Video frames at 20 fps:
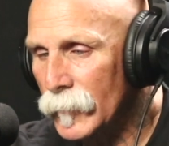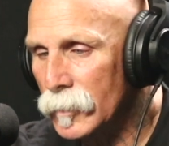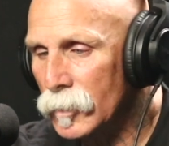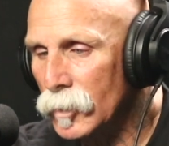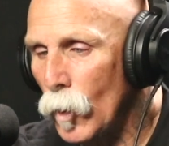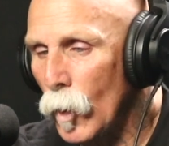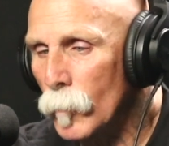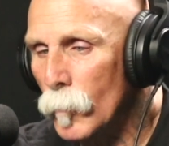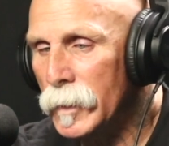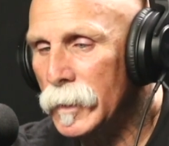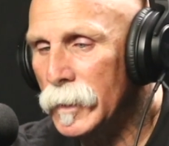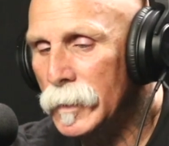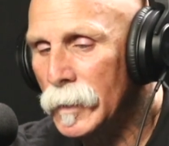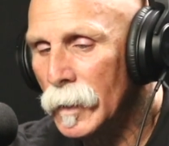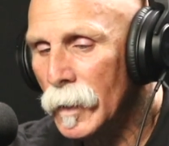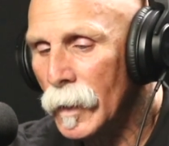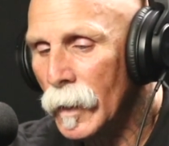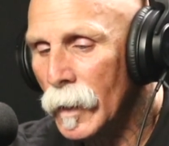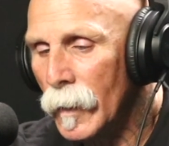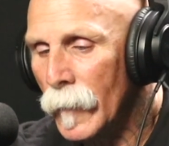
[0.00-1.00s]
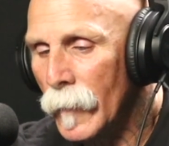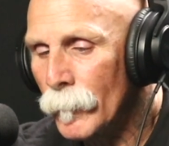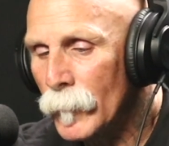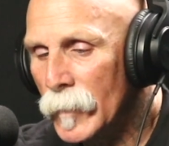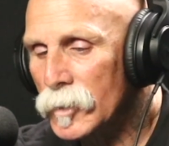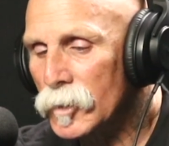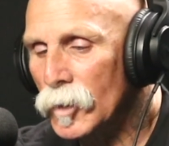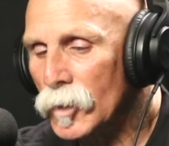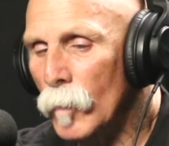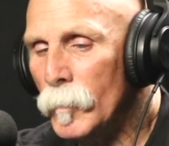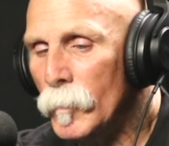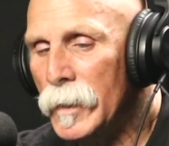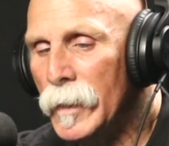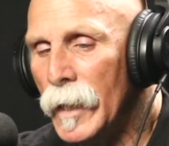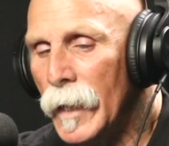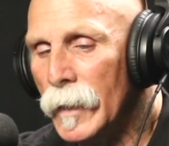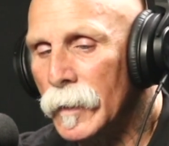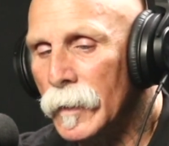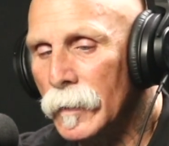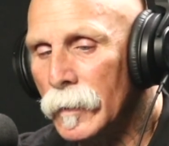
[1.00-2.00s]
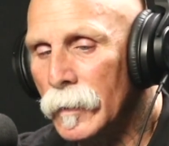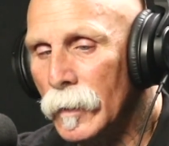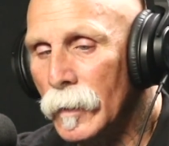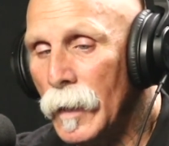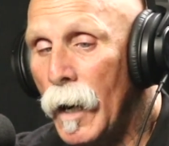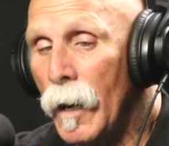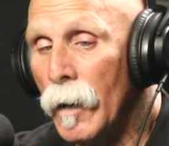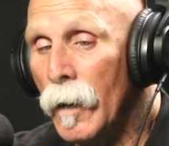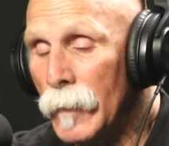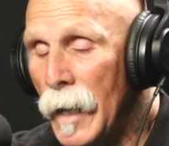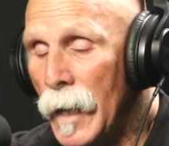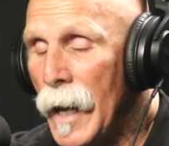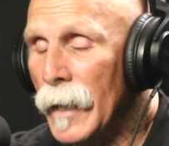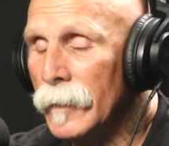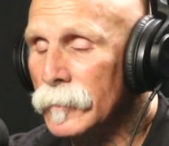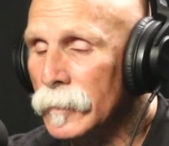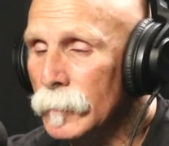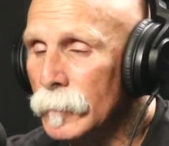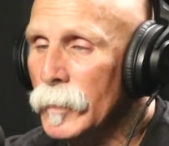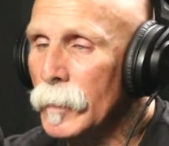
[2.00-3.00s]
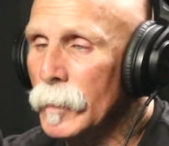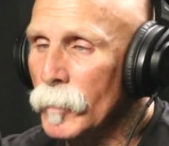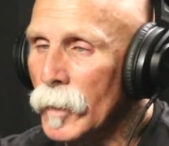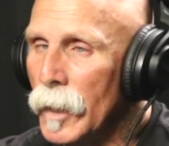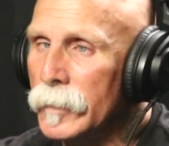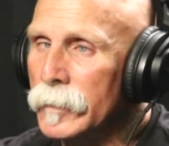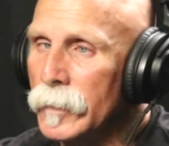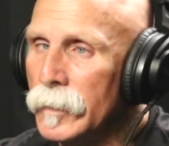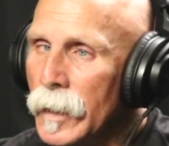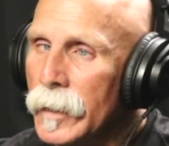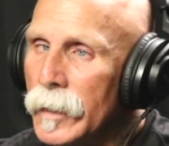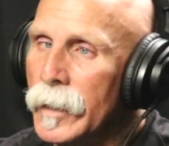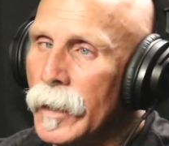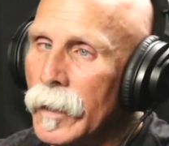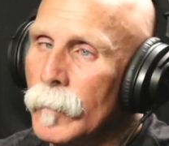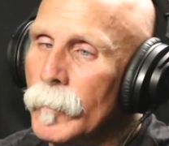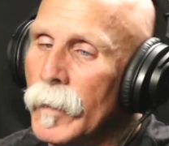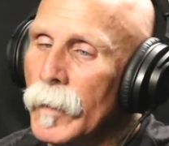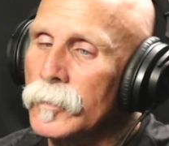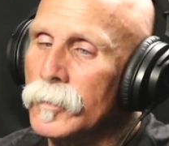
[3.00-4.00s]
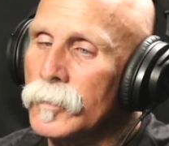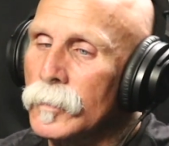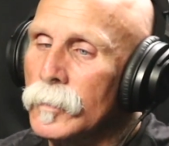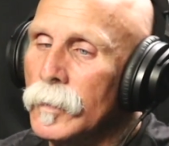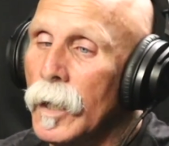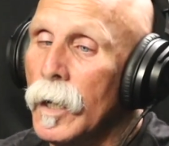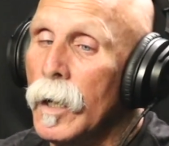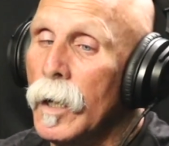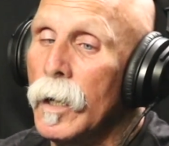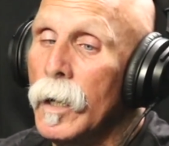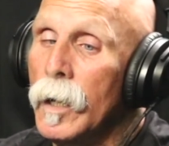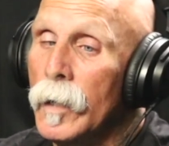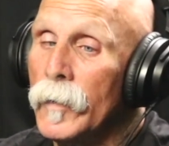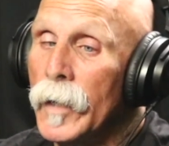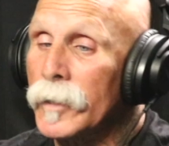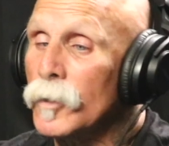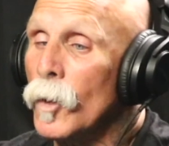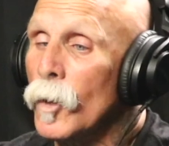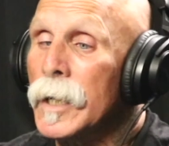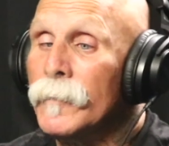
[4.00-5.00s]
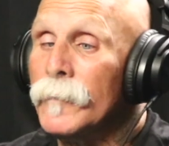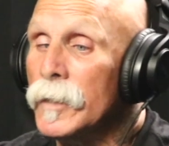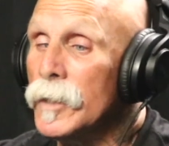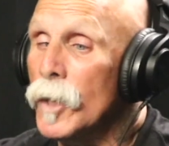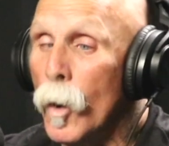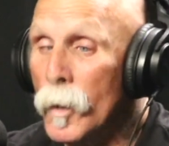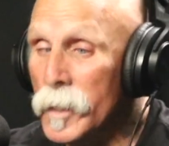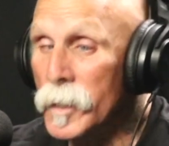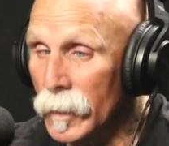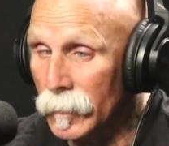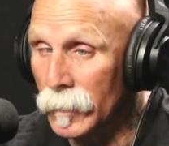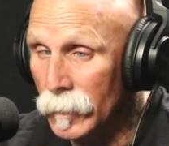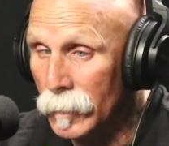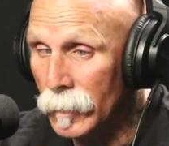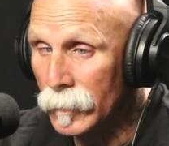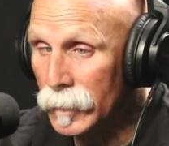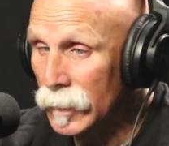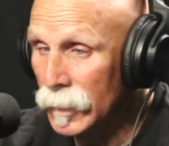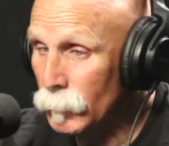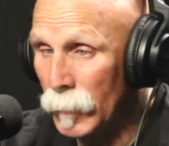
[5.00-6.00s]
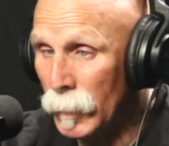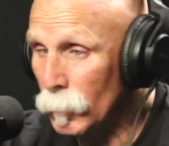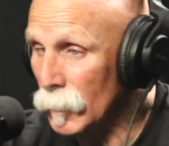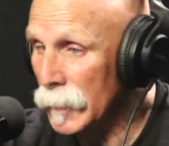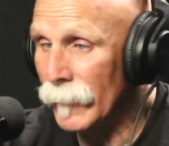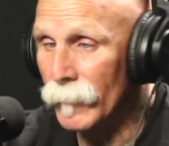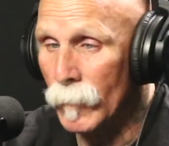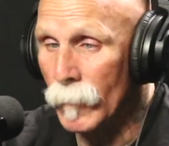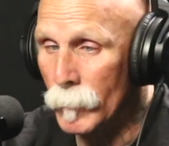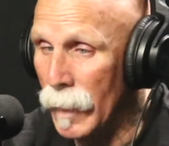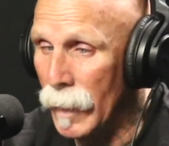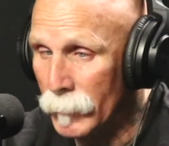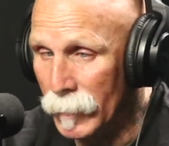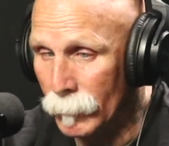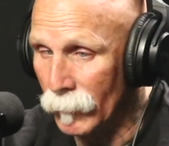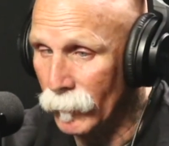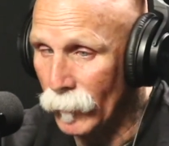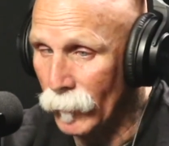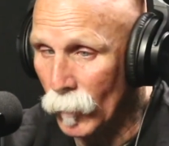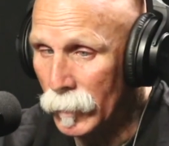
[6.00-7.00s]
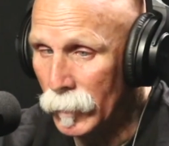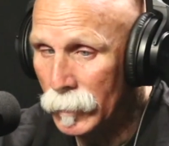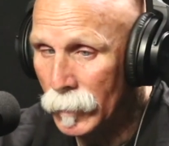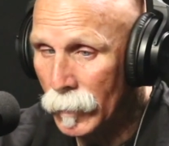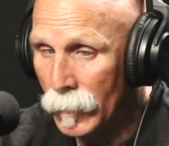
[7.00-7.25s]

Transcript: It showed me that there are actually people out there that care about you, that don't even know you. These people never met me before.